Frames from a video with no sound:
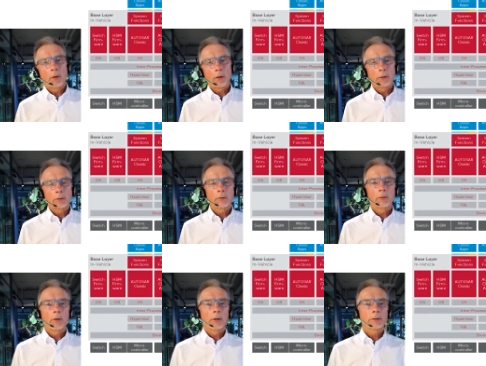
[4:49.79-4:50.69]
or you could
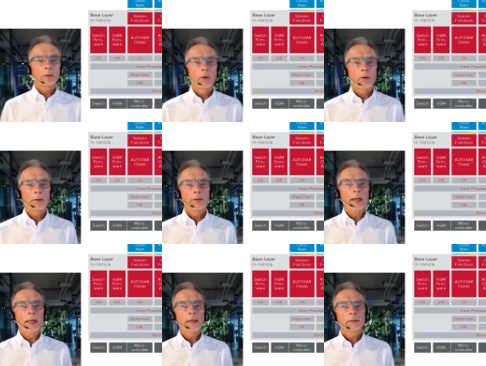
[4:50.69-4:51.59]
also call it the
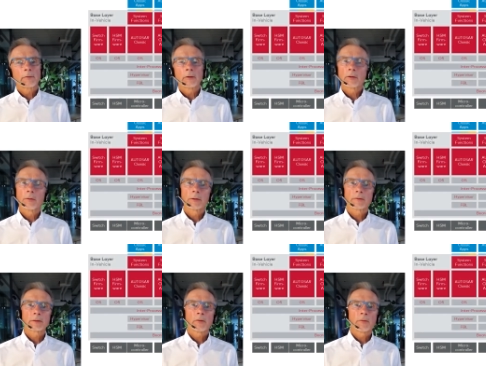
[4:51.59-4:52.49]
layers of
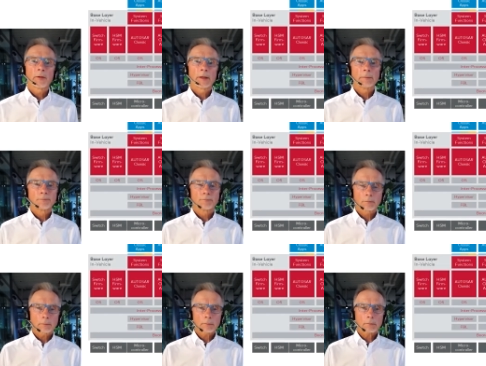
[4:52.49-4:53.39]
automotive software,
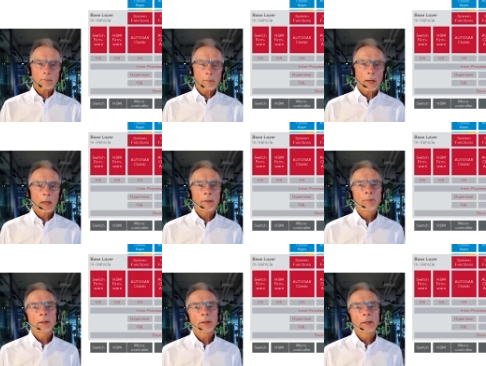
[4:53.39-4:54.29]
are
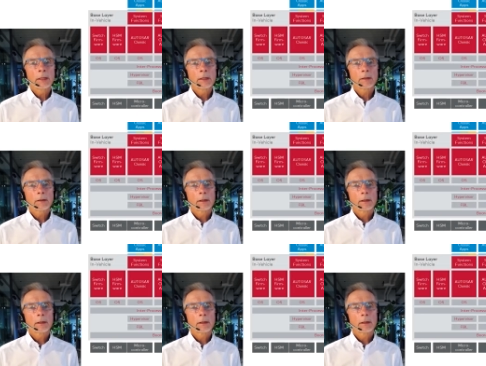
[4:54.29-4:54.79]
depicted here,